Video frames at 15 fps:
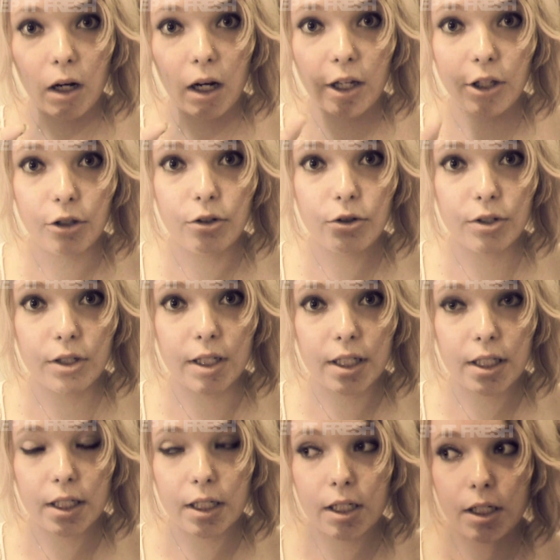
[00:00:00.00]
I use
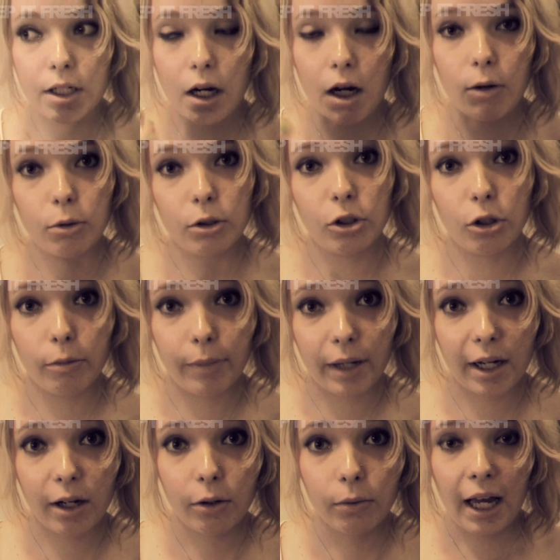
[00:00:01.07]
this in I Will Not
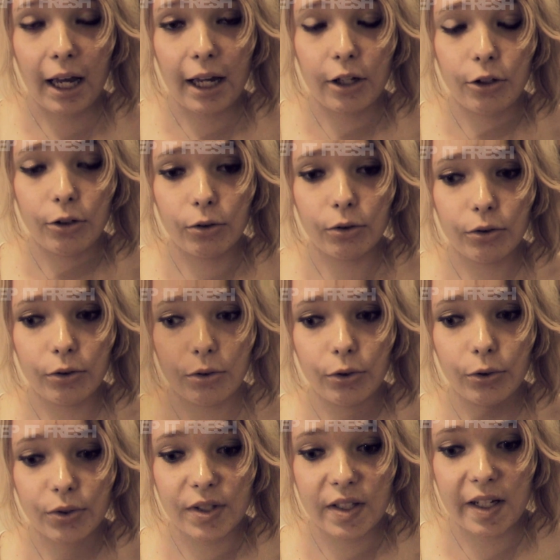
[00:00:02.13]
Bow, and
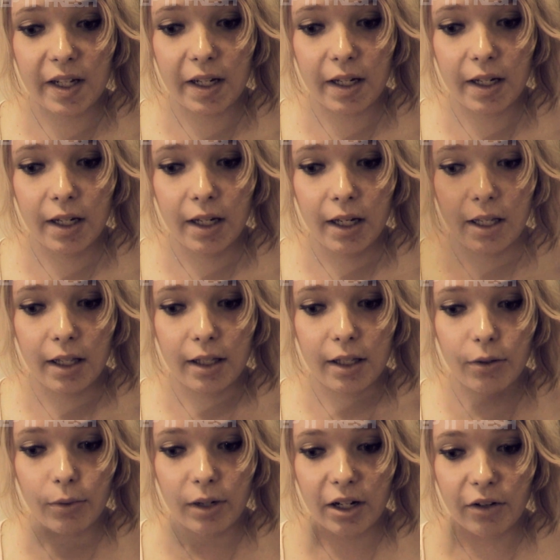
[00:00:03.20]
you'll see
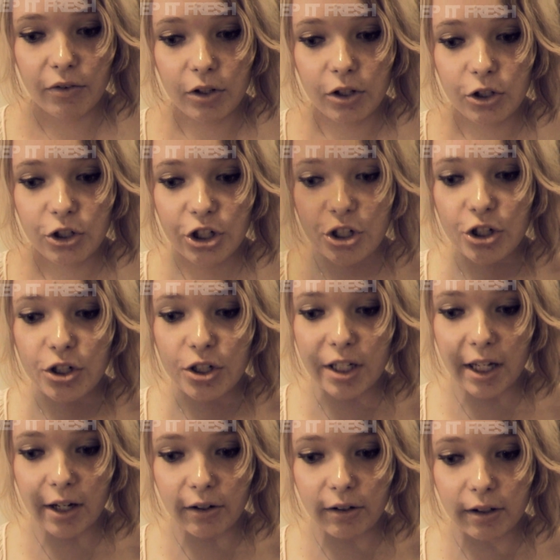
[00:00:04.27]
that whenever the ch
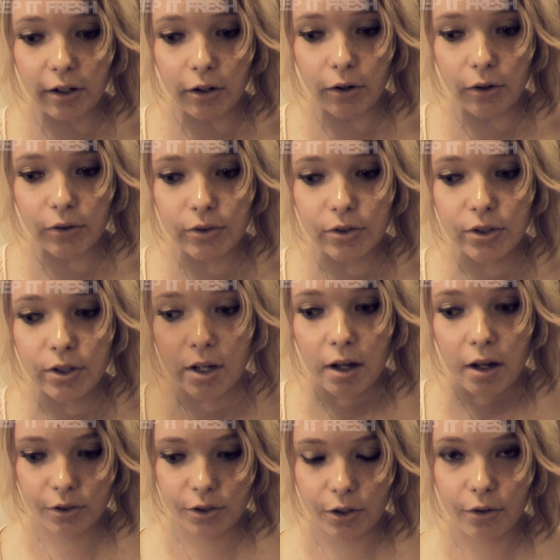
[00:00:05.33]
sound goes,
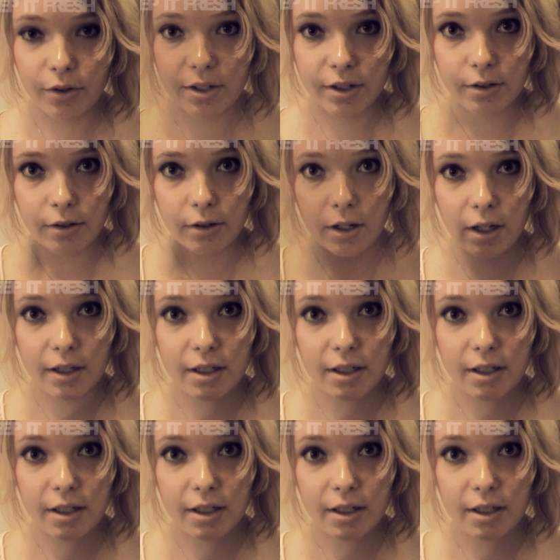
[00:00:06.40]
so does the